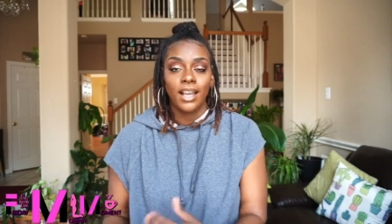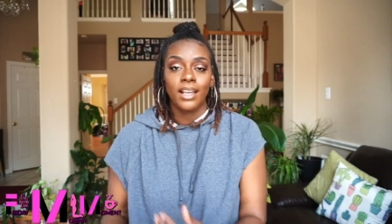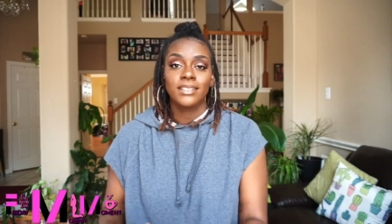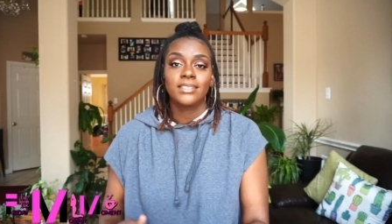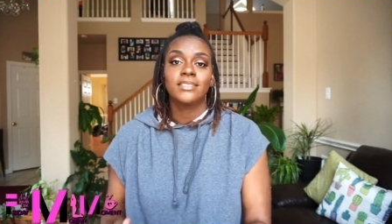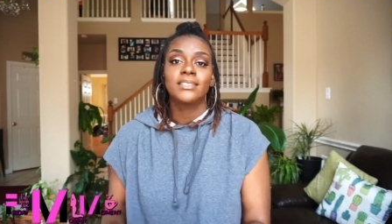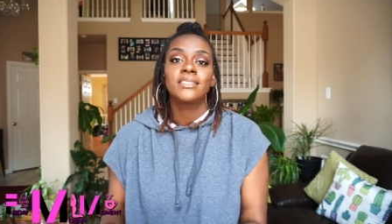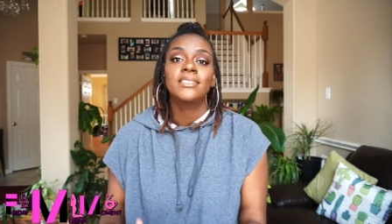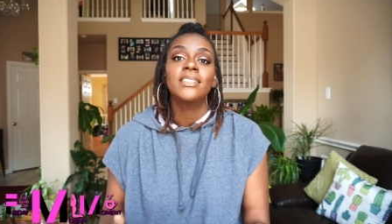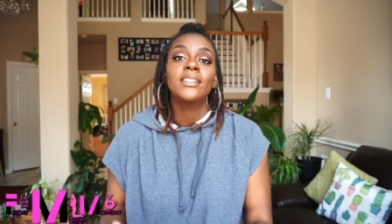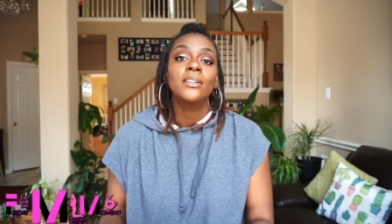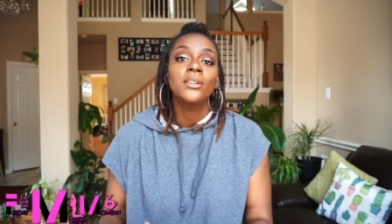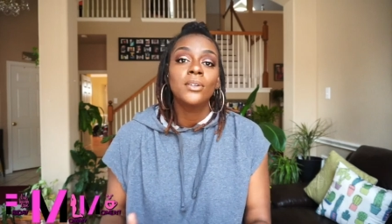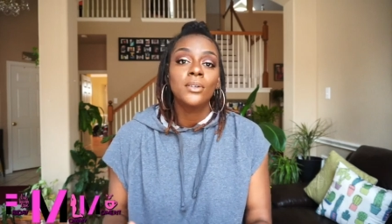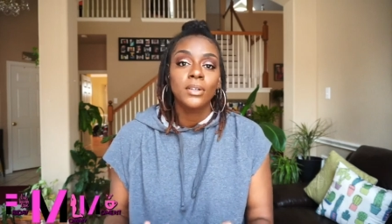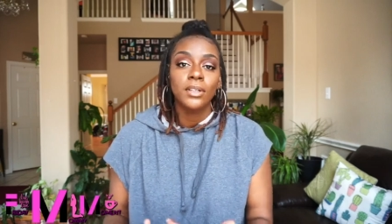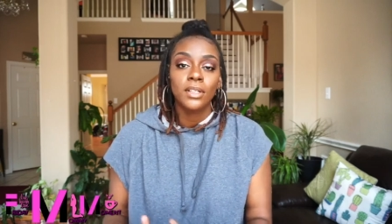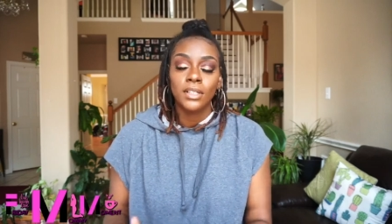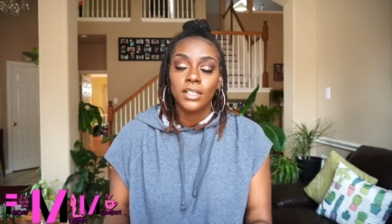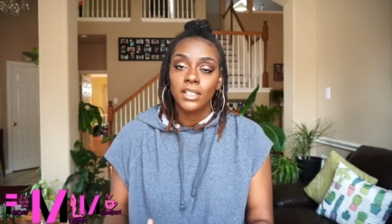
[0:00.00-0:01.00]

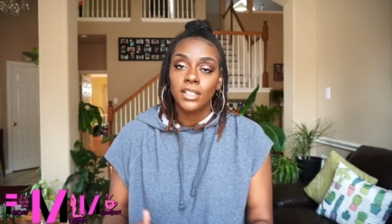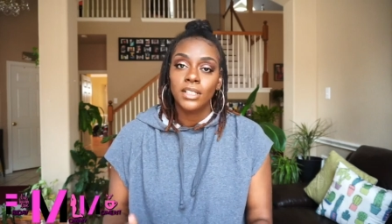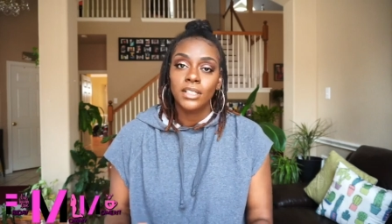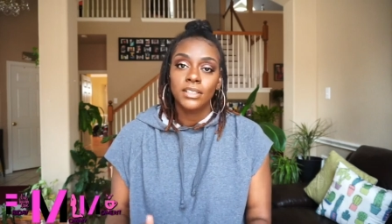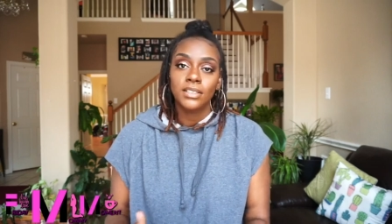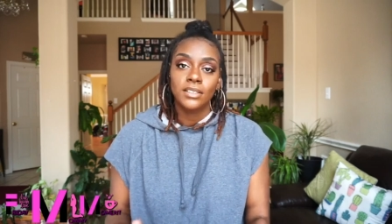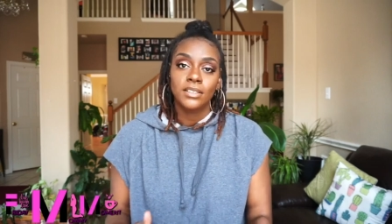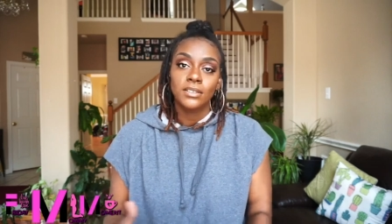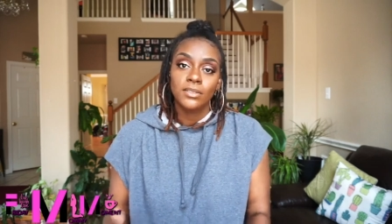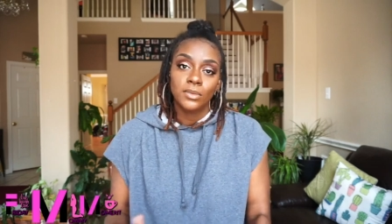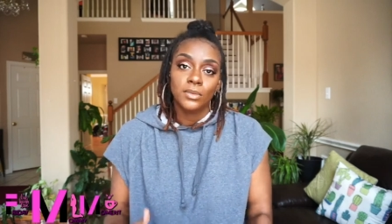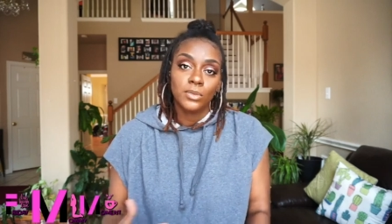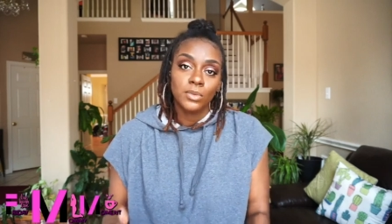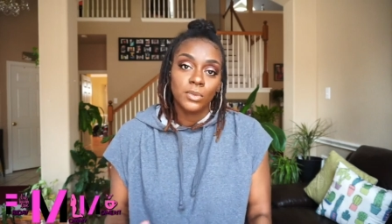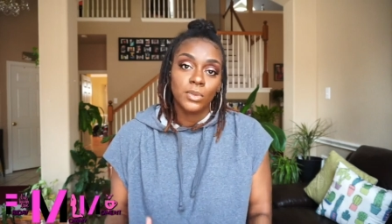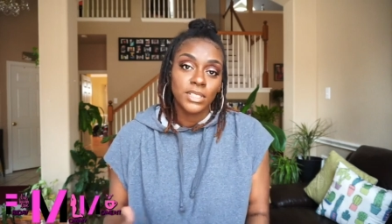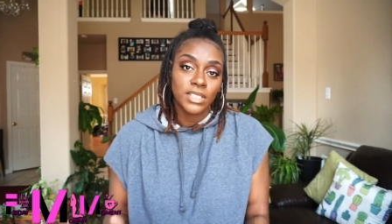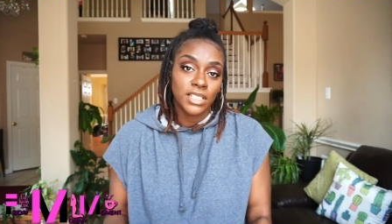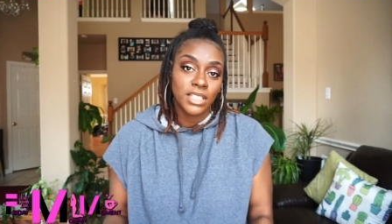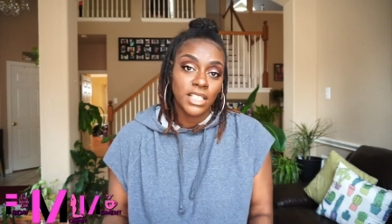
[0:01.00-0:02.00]
still
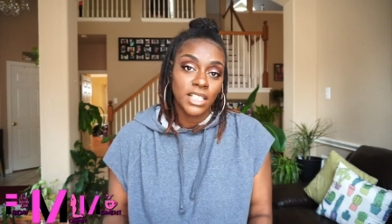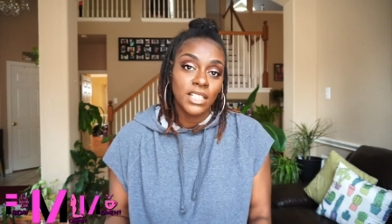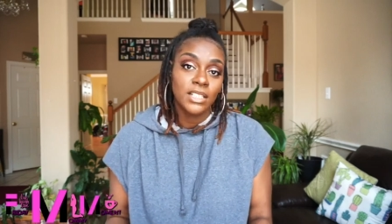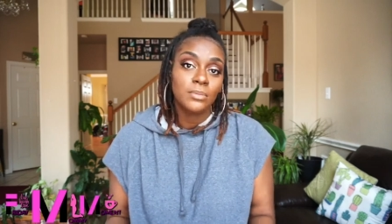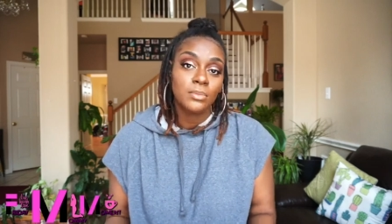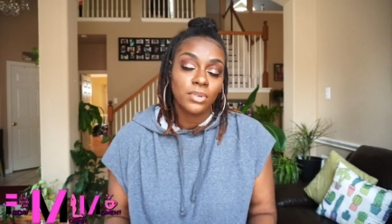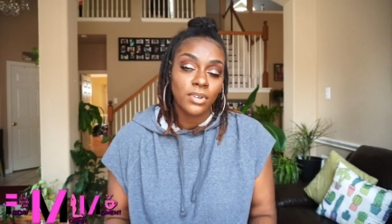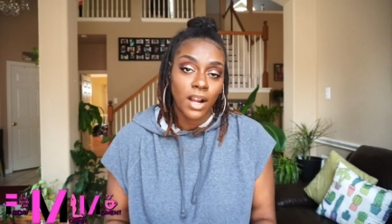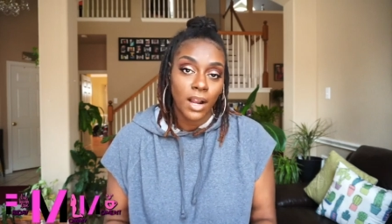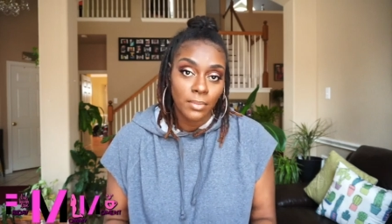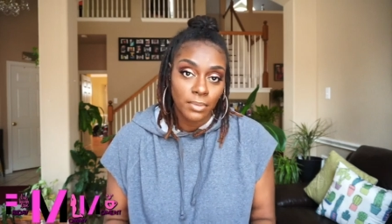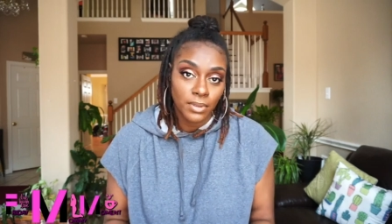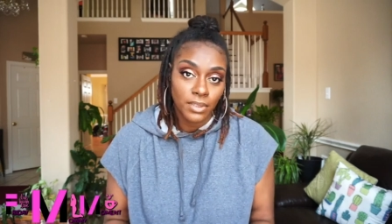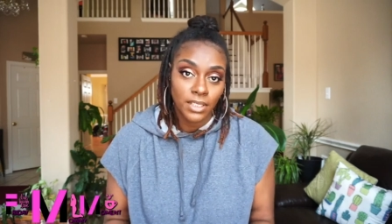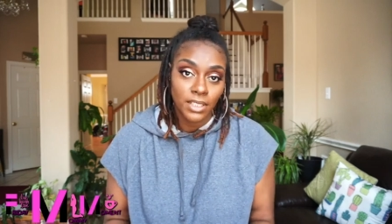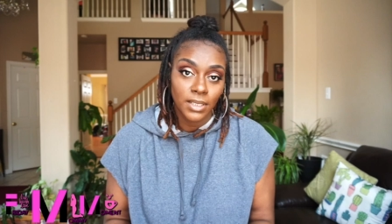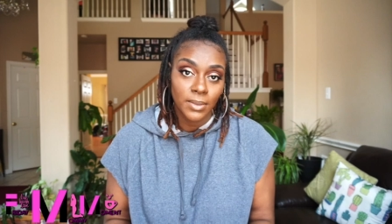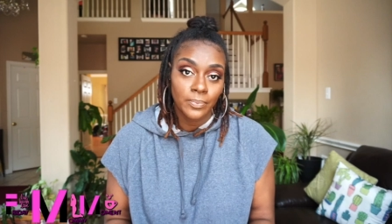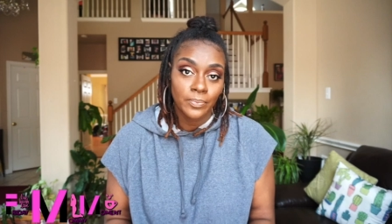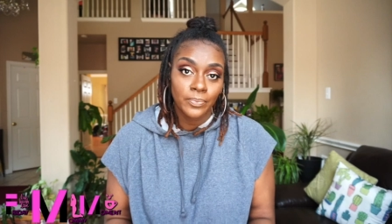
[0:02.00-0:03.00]
wasn't eating
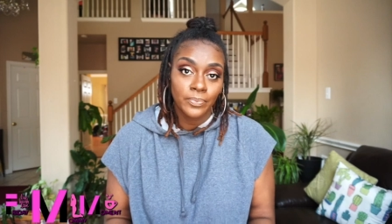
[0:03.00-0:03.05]
properly.